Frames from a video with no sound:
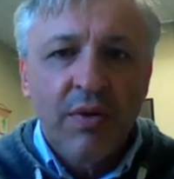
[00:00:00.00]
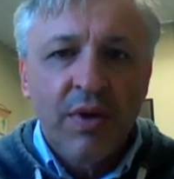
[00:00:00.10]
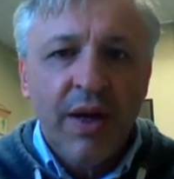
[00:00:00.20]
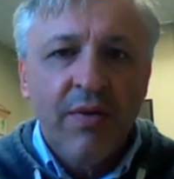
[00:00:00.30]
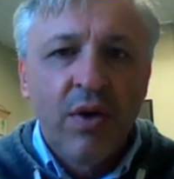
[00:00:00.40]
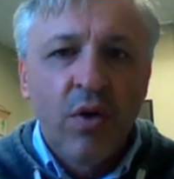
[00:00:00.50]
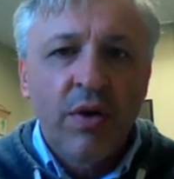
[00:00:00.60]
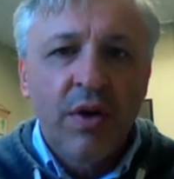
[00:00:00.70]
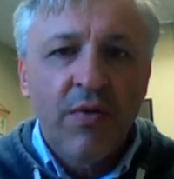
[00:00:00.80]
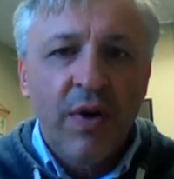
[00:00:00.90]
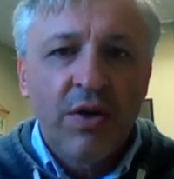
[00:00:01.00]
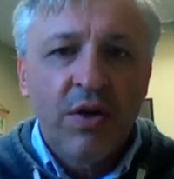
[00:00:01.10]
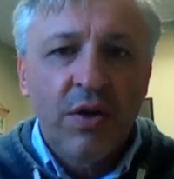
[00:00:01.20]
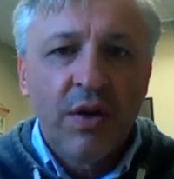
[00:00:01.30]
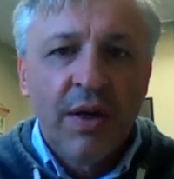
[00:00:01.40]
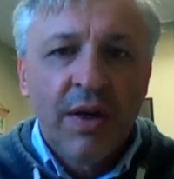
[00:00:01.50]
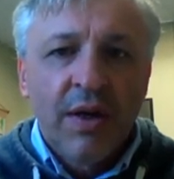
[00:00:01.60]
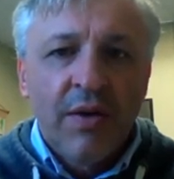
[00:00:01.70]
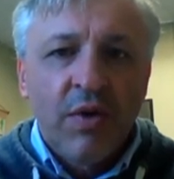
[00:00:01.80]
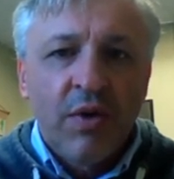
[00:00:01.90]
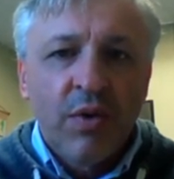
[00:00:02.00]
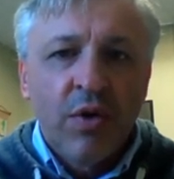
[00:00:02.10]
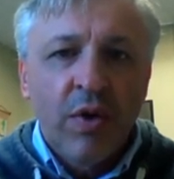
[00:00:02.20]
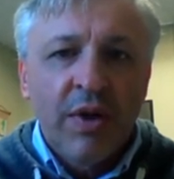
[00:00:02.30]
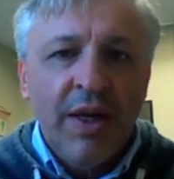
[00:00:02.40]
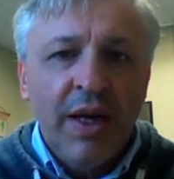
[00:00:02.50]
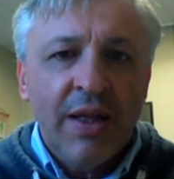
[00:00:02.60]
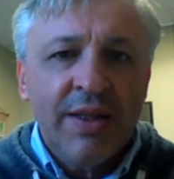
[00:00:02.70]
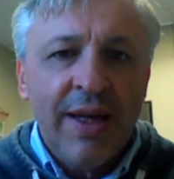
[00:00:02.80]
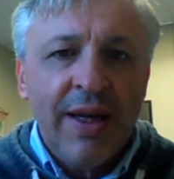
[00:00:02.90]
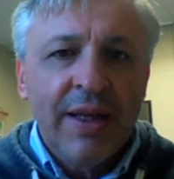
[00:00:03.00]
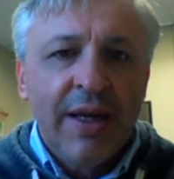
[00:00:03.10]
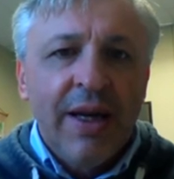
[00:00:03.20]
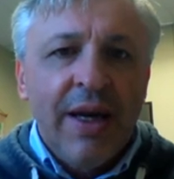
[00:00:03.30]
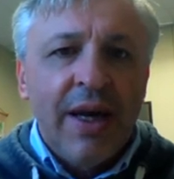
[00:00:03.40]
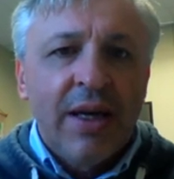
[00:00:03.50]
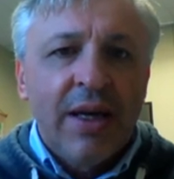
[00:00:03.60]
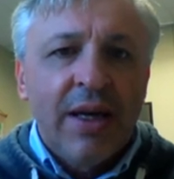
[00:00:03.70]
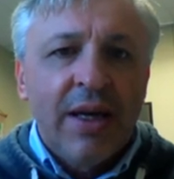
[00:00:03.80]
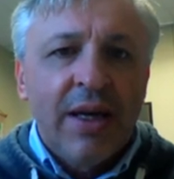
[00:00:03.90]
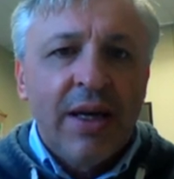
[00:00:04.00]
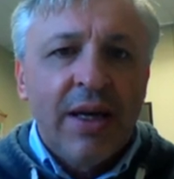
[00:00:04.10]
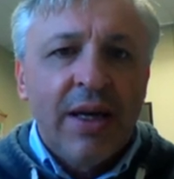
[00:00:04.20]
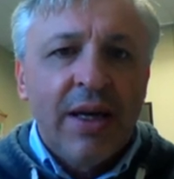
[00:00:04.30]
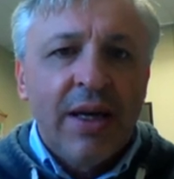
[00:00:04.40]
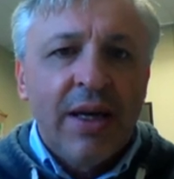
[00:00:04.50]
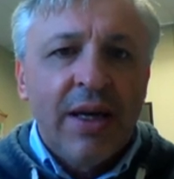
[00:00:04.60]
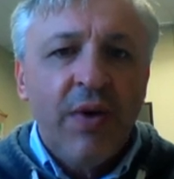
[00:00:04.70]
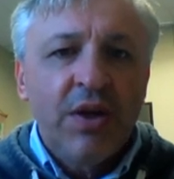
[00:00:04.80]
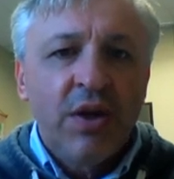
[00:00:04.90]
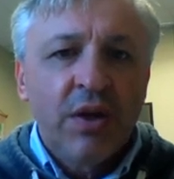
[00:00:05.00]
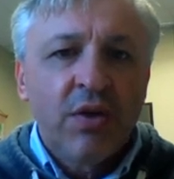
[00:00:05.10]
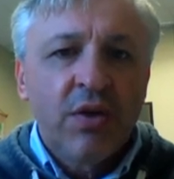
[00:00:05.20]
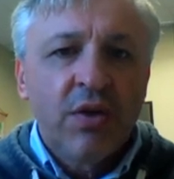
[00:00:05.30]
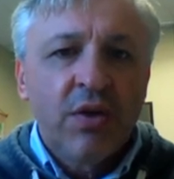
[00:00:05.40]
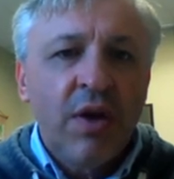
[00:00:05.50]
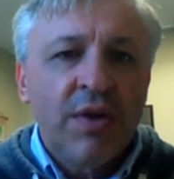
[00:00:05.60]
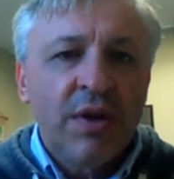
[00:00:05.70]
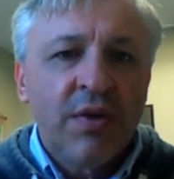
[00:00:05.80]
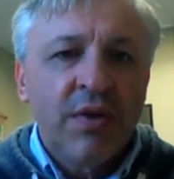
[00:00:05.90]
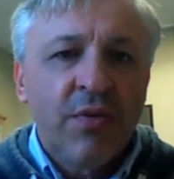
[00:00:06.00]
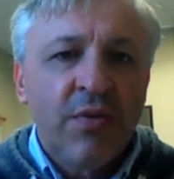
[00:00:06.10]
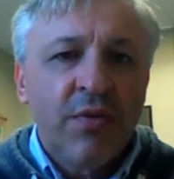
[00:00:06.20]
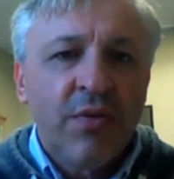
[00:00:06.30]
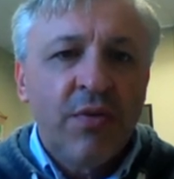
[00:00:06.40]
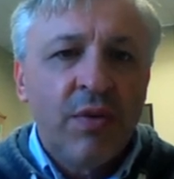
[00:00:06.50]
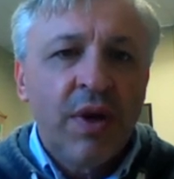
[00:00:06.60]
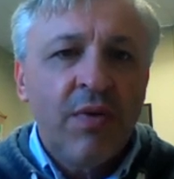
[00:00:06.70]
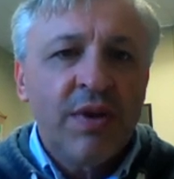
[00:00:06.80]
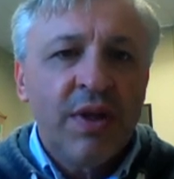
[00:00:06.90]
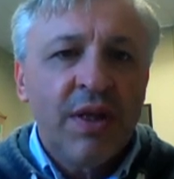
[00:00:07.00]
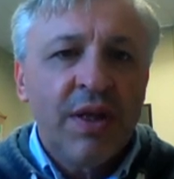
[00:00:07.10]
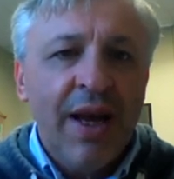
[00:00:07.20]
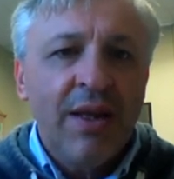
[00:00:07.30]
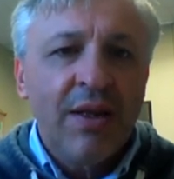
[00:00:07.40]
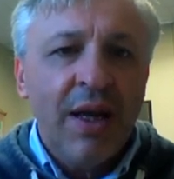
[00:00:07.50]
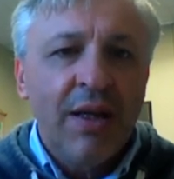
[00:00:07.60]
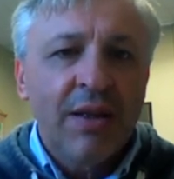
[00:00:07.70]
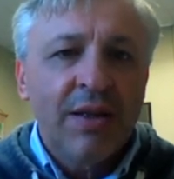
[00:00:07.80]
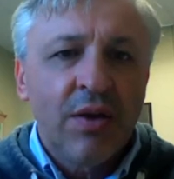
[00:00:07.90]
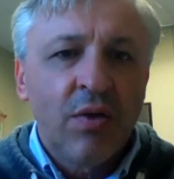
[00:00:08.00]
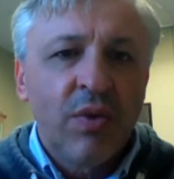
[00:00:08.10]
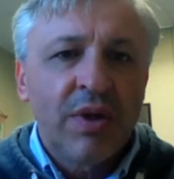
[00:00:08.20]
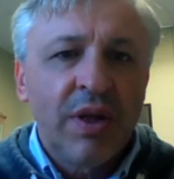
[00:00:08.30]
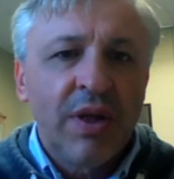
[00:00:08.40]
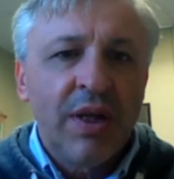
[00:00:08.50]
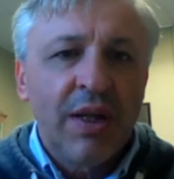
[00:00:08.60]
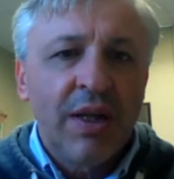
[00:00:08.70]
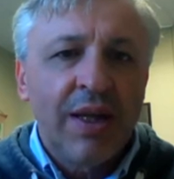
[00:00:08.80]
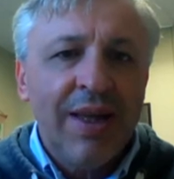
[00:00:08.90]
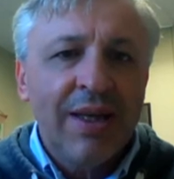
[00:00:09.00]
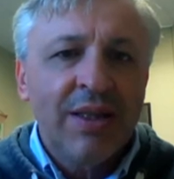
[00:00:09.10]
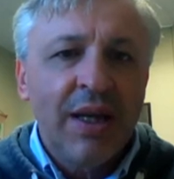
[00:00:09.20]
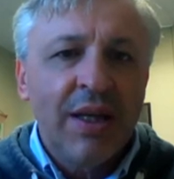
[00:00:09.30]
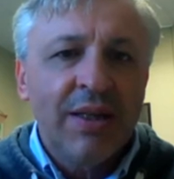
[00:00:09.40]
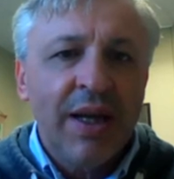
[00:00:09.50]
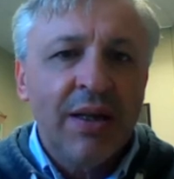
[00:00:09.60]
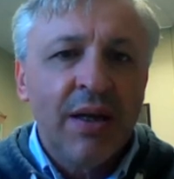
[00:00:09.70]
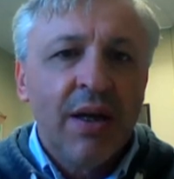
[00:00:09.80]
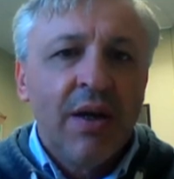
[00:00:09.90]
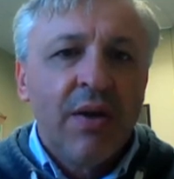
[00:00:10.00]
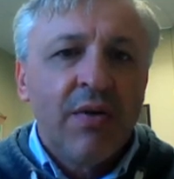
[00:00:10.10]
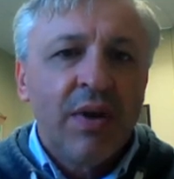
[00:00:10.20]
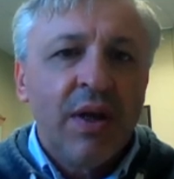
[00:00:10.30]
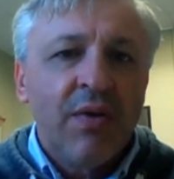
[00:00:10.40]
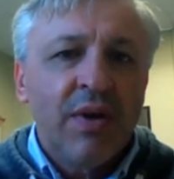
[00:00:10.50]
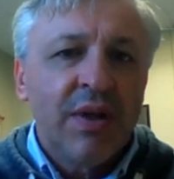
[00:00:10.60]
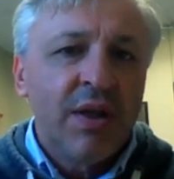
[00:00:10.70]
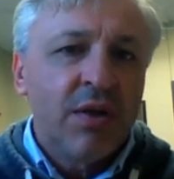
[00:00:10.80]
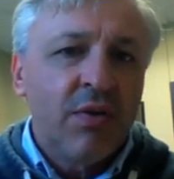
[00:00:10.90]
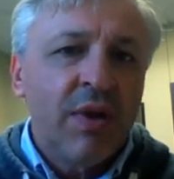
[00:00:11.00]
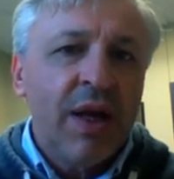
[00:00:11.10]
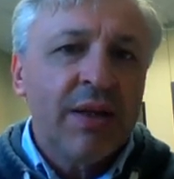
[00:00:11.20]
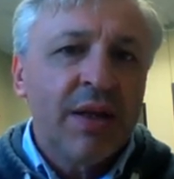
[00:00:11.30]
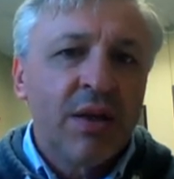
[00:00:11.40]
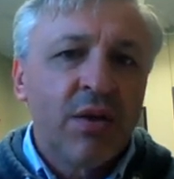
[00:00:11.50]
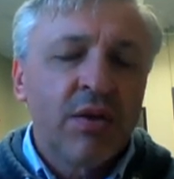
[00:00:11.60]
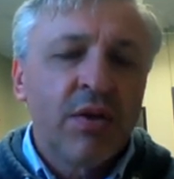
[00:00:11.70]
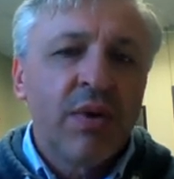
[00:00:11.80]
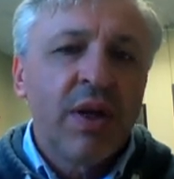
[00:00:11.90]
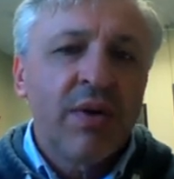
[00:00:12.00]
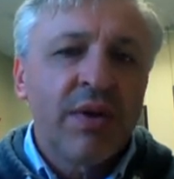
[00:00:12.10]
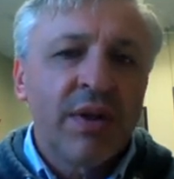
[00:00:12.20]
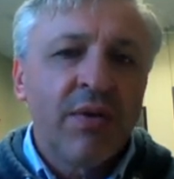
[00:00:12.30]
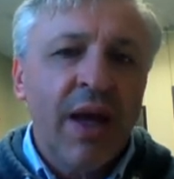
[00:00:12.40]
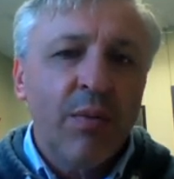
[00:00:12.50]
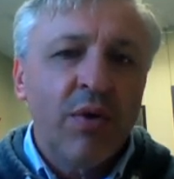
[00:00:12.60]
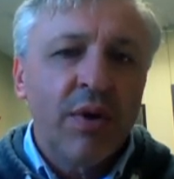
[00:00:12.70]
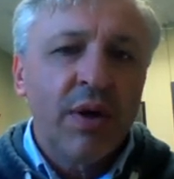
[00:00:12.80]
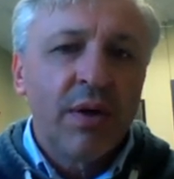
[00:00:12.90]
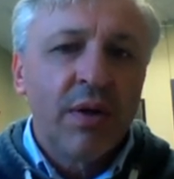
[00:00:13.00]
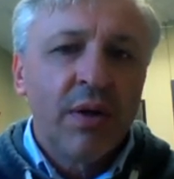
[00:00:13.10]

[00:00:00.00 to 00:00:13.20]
We'll have a loader function, which will load the data set. And so what this loader function is going to give us is the following. It will give us the training data set, obviously, the test data set. It will give us a list of classes, and also will give us the vocabulary.